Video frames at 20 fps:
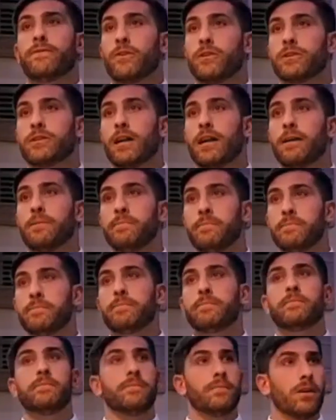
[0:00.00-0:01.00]
First
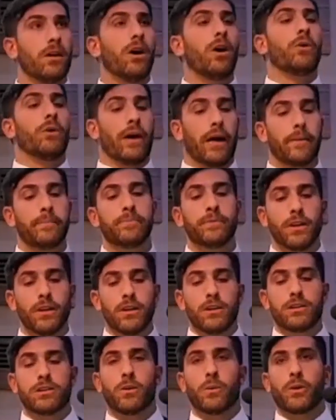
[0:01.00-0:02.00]
time?
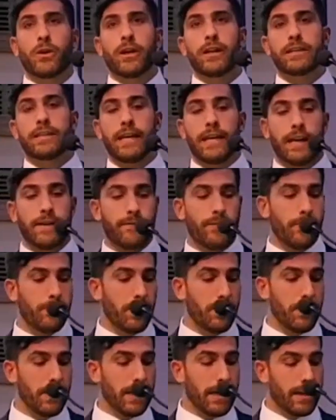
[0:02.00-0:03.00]
Okay. So we're going to take it
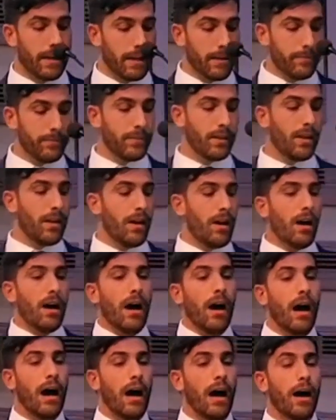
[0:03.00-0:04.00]
from the
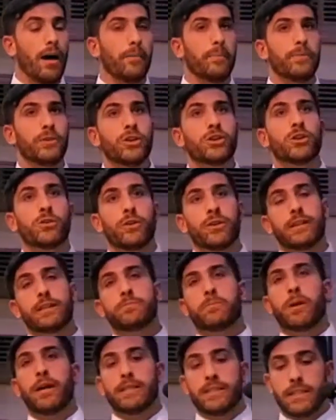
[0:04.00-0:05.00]
beginning. Um,
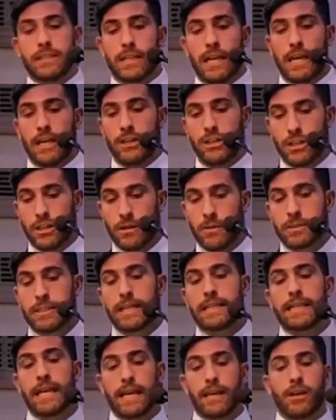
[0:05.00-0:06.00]
during this presentation,
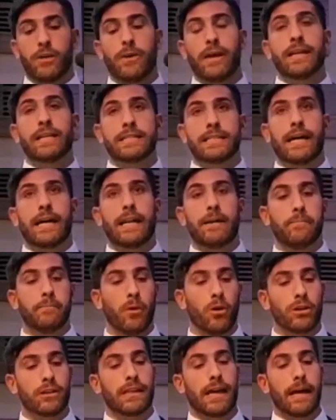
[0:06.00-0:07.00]
as I take you inside
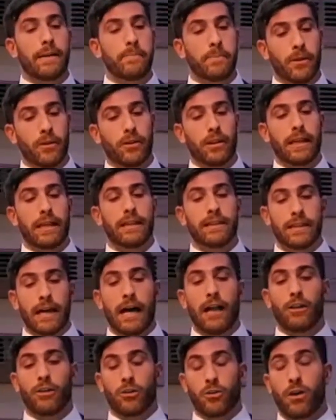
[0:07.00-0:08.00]
a
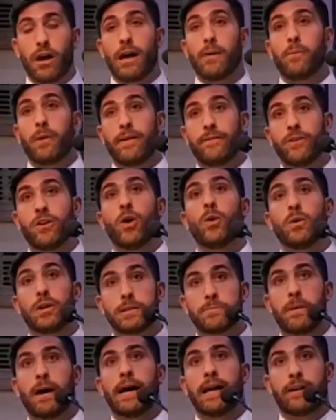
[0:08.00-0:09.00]
multi-billion dollar crime ring
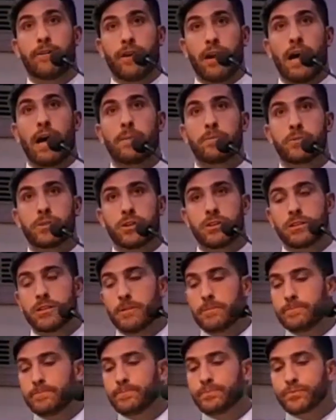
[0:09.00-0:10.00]
known as binary
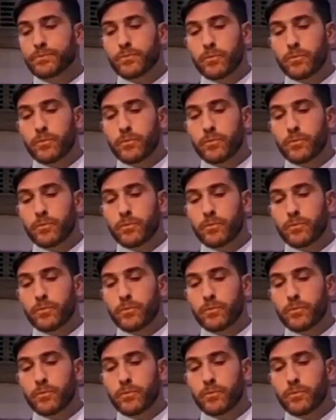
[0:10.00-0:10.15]
options.